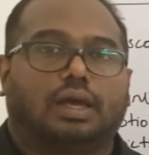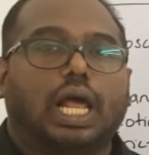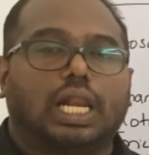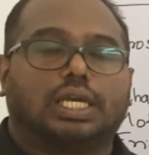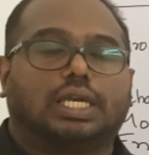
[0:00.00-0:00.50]

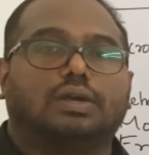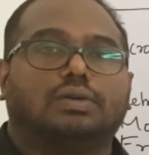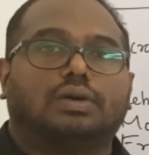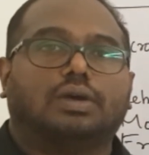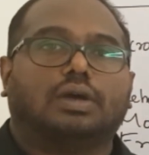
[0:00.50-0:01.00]
I will give
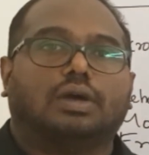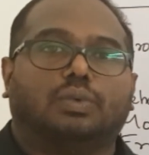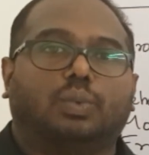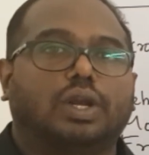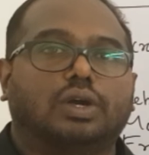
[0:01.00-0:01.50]

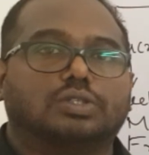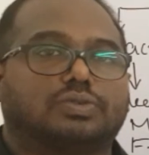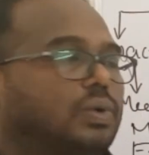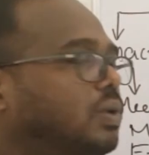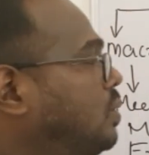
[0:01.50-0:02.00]
videos
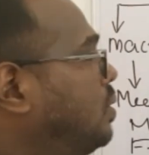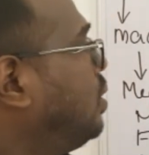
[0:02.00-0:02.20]
for